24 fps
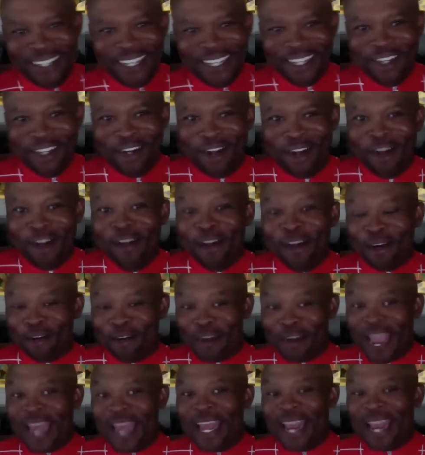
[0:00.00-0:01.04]
You know,
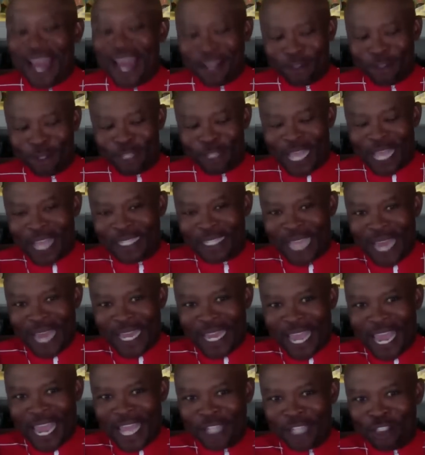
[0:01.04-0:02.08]
granted, at, those, at that
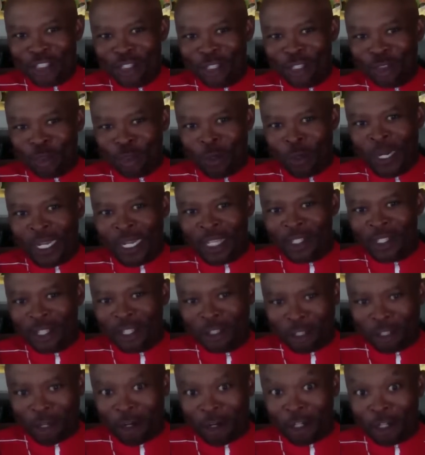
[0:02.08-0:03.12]
age in the 20s
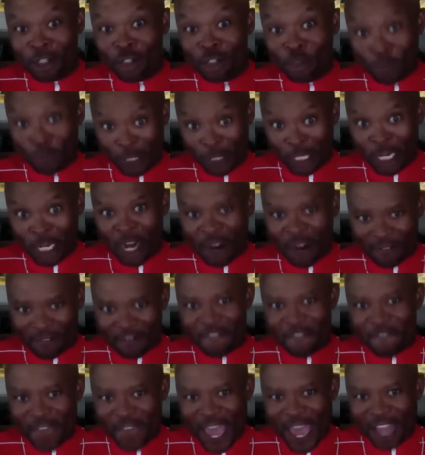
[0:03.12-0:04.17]
and 30s, you
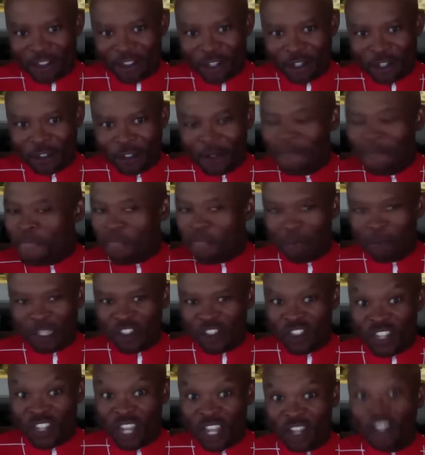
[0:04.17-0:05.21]
recover faster, but
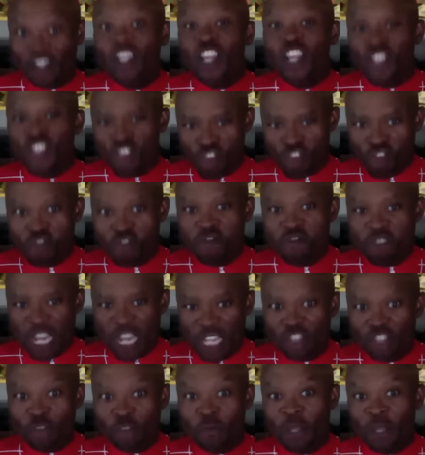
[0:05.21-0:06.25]
still, you
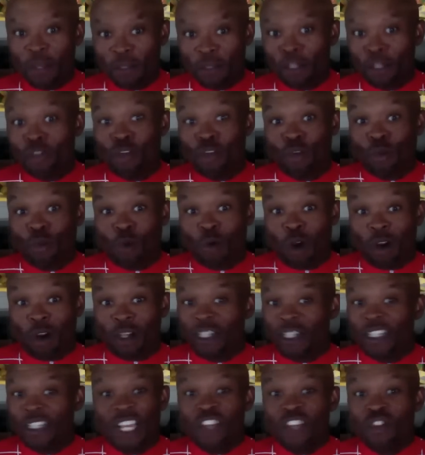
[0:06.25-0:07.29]
need to be able to do the work.
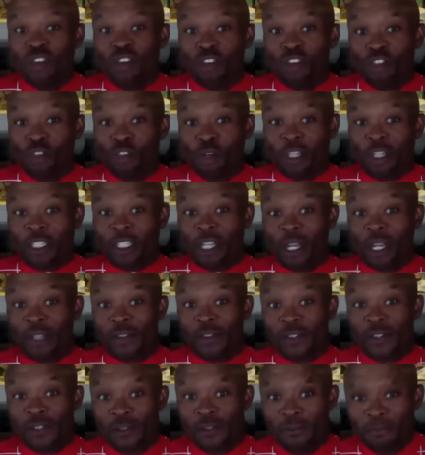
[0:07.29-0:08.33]
There's no
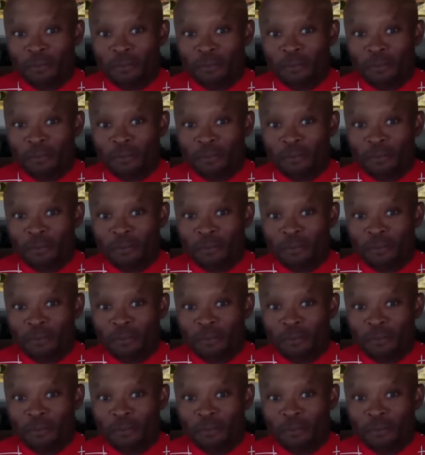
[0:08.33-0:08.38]
shortcuts.